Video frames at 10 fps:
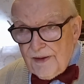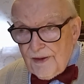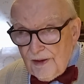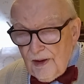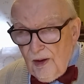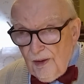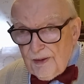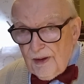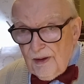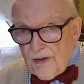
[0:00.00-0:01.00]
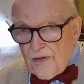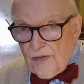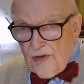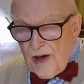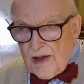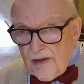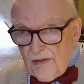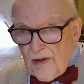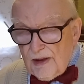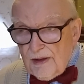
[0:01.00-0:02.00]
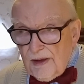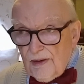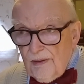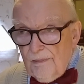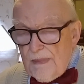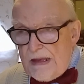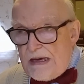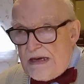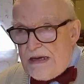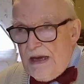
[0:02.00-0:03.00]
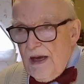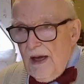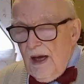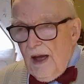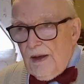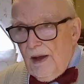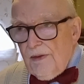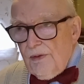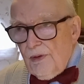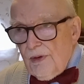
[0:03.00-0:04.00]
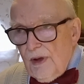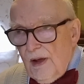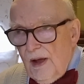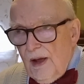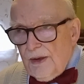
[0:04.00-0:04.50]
lot, a great, great deal. And I thought, I